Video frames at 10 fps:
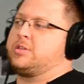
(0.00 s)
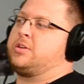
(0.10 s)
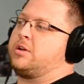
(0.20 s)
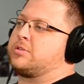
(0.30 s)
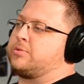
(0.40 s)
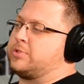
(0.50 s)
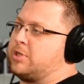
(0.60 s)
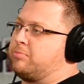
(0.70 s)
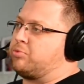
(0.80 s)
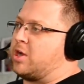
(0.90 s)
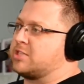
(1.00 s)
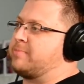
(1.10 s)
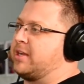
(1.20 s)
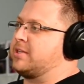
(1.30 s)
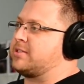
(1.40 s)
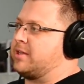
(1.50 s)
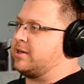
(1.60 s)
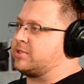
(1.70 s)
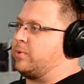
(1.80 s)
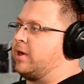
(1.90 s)
she also was a bronze medalist
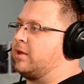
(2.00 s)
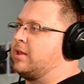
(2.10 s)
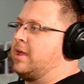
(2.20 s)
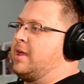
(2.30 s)
there as well.